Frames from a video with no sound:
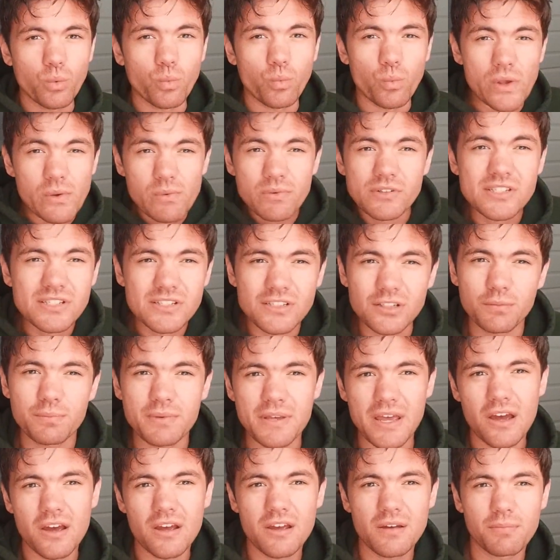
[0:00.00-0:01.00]
we would still
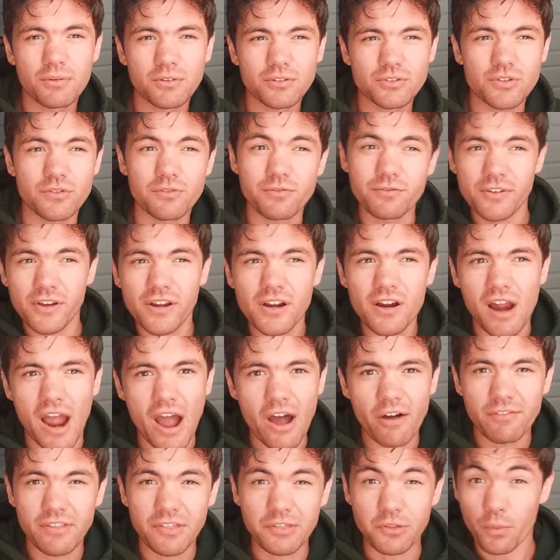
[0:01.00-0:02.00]
be able to figure
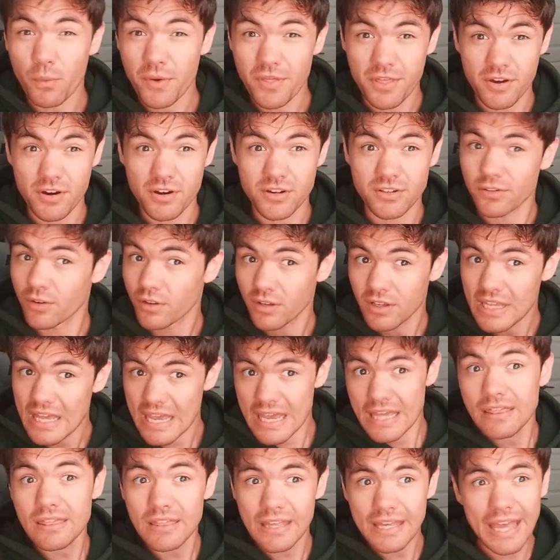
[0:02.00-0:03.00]
out that the Wither is
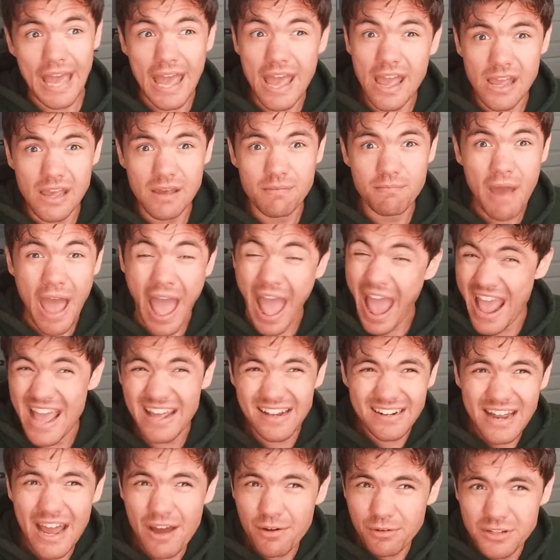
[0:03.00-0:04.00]
in the game
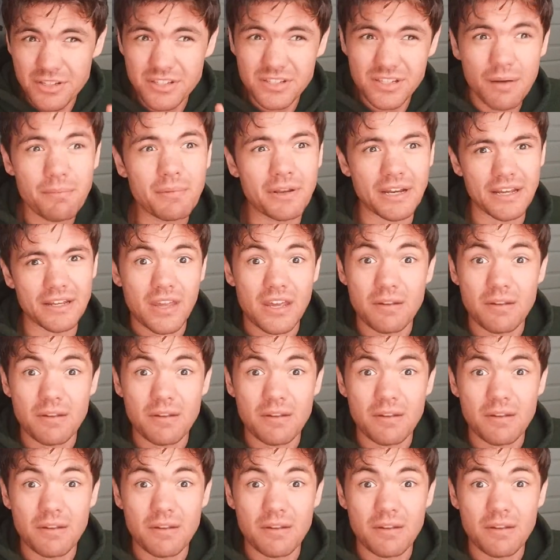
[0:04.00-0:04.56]
and how to summon it.